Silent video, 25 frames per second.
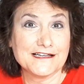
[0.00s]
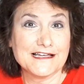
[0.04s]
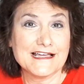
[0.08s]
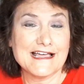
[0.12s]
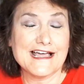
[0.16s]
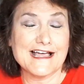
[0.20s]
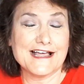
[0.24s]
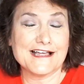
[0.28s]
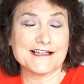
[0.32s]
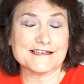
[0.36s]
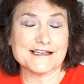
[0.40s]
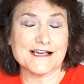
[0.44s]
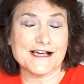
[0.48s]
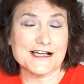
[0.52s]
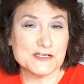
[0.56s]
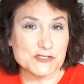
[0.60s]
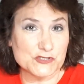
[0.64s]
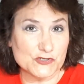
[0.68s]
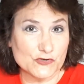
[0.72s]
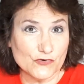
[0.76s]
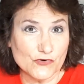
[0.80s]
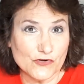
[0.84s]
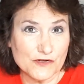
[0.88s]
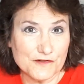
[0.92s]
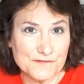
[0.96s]
at high
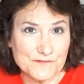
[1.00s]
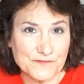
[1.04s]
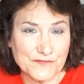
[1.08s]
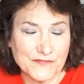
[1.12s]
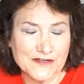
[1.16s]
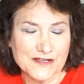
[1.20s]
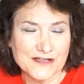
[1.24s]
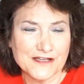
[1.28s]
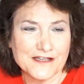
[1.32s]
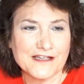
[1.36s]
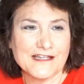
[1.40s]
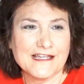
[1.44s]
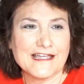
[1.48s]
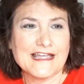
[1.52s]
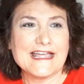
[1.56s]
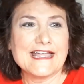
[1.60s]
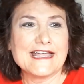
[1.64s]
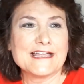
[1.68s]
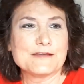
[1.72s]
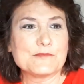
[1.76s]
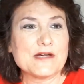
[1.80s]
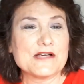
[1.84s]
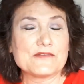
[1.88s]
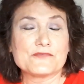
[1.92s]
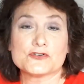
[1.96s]
school,
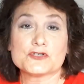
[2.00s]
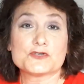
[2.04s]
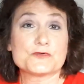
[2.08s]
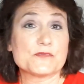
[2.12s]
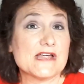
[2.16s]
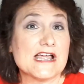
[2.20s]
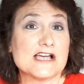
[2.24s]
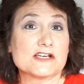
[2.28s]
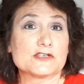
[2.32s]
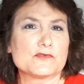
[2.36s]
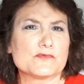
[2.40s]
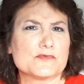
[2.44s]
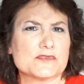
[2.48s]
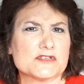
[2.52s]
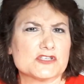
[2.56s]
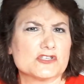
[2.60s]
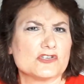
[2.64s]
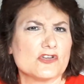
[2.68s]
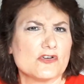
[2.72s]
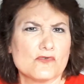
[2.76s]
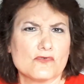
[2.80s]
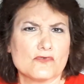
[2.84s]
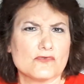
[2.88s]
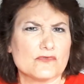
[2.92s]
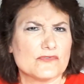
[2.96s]
and my first reaction was,
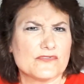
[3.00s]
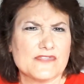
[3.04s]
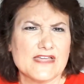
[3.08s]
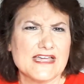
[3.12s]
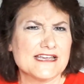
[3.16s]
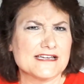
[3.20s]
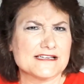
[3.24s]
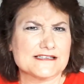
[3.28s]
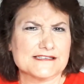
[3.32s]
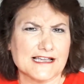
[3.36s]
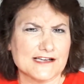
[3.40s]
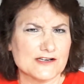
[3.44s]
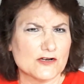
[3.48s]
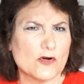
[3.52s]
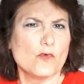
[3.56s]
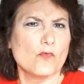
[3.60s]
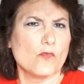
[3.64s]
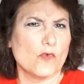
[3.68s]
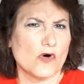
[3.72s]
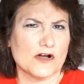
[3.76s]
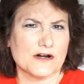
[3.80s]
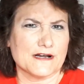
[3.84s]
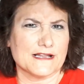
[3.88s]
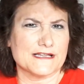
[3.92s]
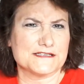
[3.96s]
no, thanks, I don't
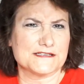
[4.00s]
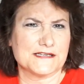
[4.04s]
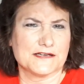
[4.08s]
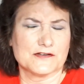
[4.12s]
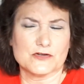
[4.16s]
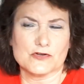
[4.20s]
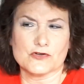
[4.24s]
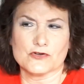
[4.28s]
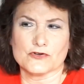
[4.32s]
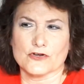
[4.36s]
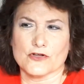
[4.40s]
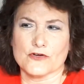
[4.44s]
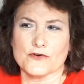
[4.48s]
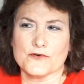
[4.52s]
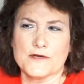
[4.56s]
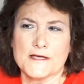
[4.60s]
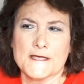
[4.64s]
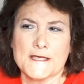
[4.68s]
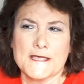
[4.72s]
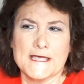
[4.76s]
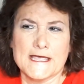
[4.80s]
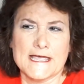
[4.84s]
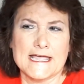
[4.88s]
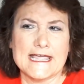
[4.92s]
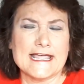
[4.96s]
want it,
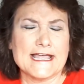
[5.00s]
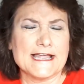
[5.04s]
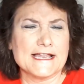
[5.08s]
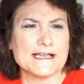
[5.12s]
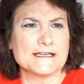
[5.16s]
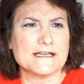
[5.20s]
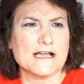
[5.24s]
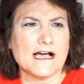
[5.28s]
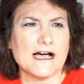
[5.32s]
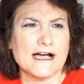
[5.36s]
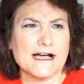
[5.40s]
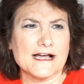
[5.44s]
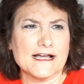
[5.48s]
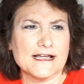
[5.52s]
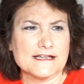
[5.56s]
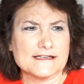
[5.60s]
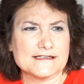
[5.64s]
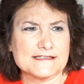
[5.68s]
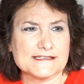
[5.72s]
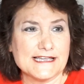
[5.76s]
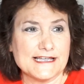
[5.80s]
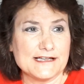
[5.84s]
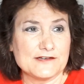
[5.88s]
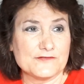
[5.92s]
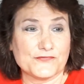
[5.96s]
And I
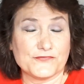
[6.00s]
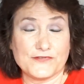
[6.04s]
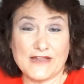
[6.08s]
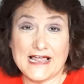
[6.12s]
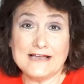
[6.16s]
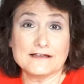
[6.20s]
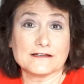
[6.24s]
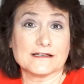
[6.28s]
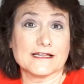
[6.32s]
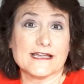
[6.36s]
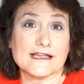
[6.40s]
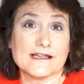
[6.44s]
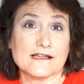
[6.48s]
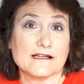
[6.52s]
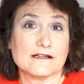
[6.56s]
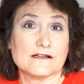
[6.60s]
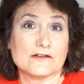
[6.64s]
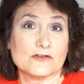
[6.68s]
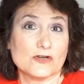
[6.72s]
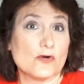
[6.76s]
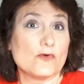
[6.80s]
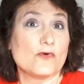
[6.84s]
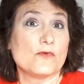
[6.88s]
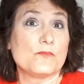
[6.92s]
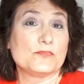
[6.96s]
said flatly,
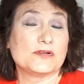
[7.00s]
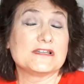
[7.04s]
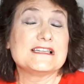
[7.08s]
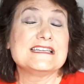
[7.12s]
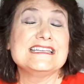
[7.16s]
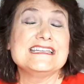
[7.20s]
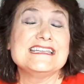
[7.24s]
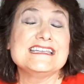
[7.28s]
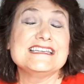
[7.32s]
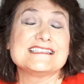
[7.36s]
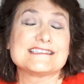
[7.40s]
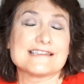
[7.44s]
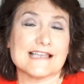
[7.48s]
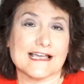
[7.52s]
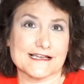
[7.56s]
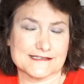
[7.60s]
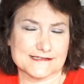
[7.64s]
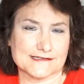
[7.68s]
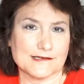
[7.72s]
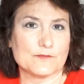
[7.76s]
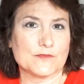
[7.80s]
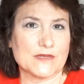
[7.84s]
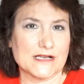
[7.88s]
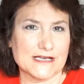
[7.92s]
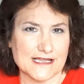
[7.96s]
no, please ask
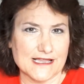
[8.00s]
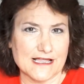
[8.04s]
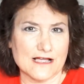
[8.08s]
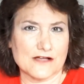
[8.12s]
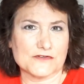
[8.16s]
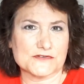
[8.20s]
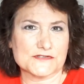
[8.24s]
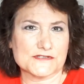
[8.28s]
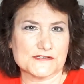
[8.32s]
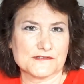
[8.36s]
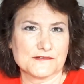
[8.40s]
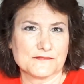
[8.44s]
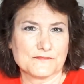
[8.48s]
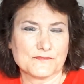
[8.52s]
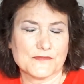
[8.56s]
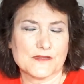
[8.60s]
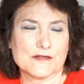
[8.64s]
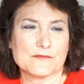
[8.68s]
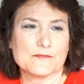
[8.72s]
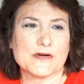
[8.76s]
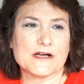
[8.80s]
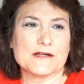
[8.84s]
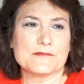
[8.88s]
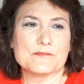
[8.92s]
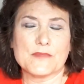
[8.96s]
somebody else.
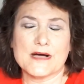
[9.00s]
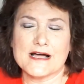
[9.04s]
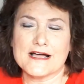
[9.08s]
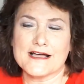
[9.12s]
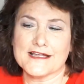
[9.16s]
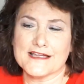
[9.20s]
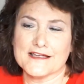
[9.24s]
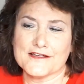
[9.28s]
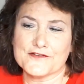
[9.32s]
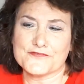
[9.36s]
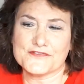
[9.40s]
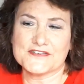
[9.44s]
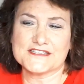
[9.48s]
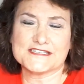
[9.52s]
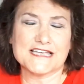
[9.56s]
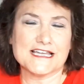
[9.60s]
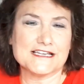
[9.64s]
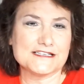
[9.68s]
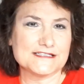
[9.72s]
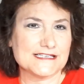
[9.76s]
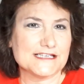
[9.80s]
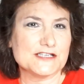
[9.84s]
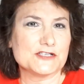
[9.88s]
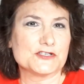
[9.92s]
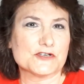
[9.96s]
But my phys
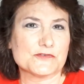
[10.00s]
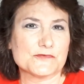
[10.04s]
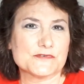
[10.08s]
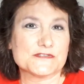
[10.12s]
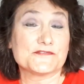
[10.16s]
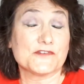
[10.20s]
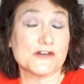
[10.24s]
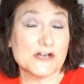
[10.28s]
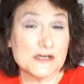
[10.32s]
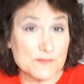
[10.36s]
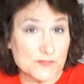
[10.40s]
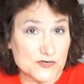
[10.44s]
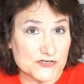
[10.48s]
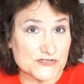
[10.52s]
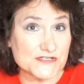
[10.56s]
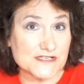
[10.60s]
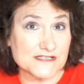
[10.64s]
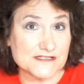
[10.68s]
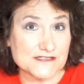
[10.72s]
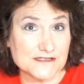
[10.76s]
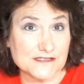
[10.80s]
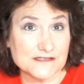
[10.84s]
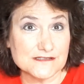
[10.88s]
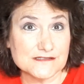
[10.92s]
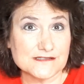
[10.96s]
ed teacher was very
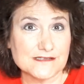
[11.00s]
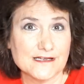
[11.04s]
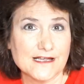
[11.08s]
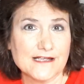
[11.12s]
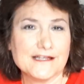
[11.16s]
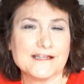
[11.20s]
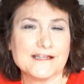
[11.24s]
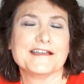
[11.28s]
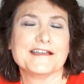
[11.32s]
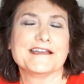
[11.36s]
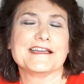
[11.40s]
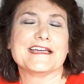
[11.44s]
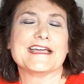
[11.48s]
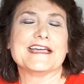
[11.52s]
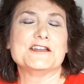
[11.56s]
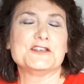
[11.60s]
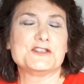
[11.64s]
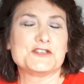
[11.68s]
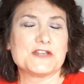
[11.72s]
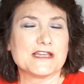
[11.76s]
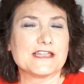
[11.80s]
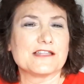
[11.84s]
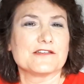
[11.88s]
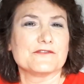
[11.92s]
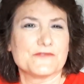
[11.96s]
persistent, and
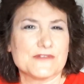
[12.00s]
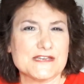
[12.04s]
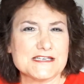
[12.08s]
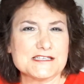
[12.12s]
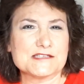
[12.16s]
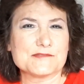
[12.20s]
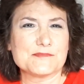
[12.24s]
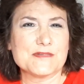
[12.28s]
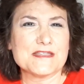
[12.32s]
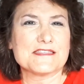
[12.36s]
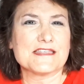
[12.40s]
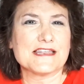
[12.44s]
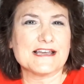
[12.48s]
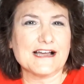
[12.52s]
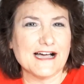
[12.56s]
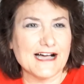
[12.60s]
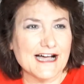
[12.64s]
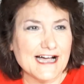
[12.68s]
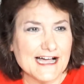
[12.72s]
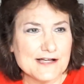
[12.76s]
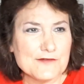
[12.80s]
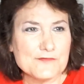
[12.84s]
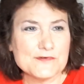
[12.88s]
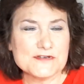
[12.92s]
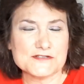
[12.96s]
she convinced me that
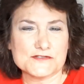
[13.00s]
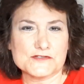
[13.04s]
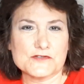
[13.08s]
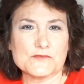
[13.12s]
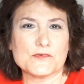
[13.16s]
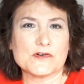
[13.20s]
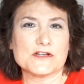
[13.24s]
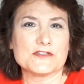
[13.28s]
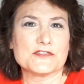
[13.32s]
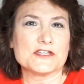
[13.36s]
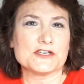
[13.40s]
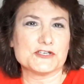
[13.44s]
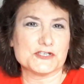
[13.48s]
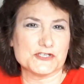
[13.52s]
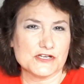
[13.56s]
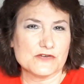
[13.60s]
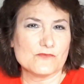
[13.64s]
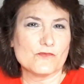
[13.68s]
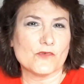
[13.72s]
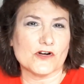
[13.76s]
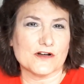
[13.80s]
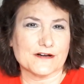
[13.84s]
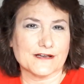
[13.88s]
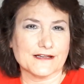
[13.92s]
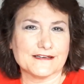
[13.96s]
I was the one that she
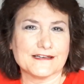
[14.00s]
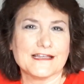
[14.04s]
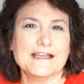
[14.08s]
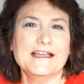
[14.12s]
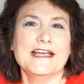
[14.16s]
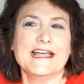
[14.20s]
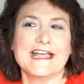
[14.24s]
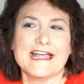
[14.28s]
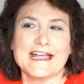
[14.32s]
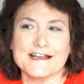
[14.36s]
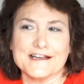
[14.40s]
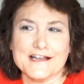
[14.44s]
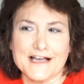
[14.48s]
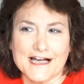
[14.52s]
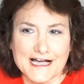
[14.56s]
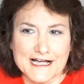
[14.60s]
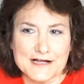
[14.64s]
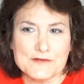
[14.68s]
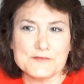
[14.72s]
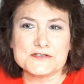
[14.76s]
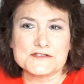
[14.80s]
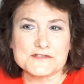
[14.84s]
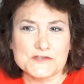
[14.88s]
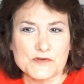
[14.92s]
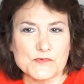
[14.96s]
wanted, and I
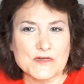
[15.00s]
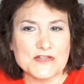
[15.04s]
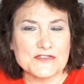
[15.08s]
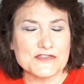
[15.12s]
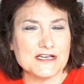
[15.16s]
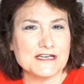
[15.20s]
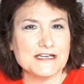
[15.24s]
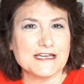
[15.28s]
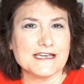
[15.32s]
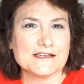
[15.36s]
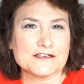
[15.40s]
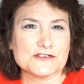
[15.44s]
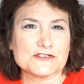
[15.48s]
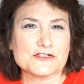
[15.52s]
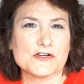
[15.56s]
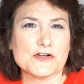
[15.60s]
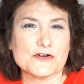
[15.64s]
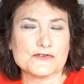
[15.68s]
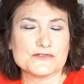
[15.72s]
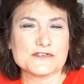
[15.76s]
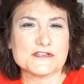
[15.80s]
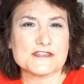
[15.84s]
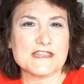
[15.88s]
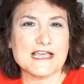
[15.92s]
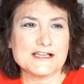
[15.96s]
was the one that needed to
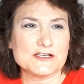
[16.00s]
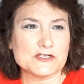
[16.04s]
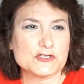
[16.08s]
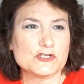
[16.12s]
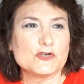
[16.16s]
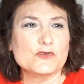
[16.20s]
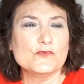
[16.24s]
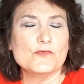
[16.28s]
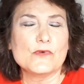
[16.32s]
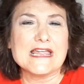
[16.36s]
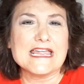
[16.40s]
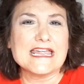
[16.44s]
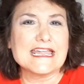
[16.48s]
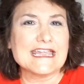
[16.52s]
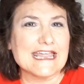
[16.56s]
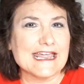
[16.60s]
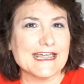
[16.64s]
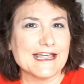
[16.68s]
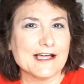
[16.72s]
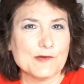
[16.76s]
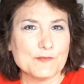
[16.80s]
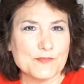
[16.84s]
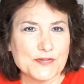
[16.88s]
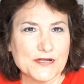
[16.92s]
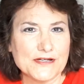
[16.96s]
go to that 2-week
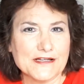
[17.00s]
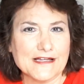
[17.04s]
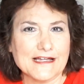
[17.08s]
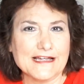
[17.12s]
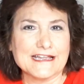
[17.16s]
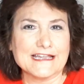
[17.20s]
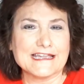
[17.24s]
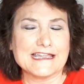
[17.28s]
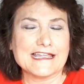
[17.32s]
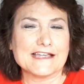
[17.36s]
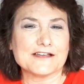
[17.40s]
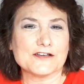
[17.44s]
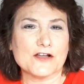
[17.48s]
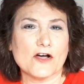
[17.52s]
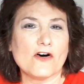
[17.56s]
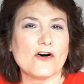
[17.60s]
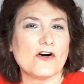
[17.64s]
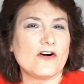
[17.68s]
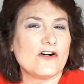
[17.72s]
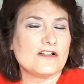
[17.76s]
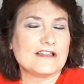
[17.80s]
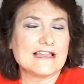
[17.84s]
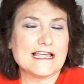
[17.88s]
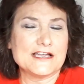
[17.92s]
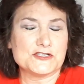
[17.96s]
camp and get
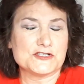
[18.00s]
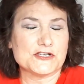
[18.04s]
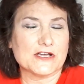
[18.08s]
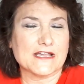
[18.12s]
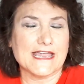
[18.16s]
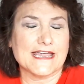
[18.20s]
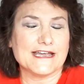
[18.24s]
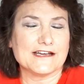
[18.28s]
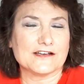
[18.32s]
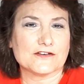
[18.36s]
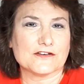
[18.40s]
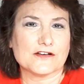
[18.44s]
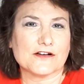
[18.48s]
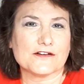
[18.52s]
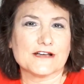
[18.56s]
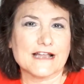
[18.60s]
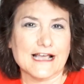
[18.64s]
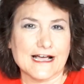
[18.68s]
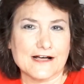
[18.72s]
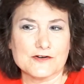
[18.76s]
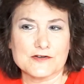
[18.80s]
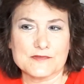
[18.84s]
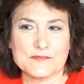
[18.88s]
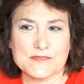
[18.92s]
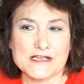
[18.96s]
all educated on
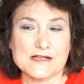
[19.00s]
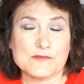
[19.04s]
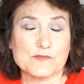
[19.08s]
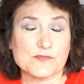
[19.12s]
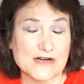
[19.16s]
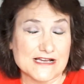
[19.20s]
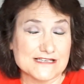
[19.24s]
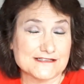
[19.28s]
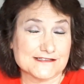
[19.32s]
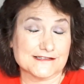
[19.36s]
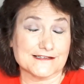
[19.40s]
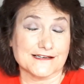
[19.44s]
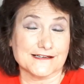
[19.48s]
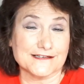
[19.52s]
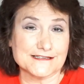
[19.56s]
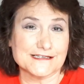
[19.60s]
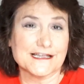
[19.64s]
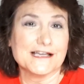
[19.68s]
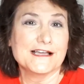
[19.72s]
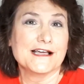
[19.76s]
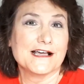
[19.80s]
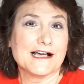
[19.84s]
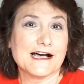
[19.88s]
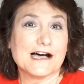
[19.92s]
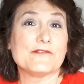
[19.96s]
how to be a president
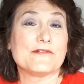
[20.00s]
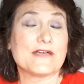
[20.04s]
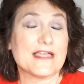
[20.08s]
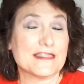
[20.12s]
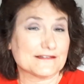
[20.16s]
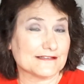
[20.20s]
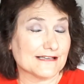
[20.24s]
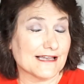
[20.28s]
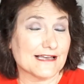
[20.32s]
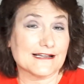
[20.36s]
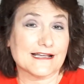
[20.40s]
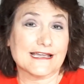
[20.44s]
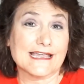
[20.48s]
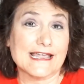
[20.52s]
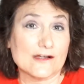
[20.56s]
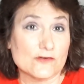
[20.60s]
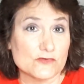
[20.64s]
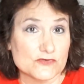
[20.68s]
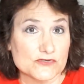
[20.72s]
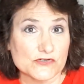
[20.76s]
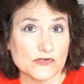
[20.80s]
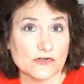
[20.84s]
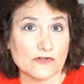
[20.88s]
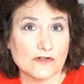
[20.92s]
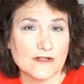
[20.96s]
of athletic
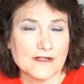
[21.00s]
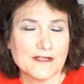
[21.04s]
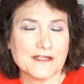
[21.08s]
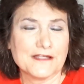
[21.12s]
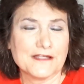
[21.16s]
council.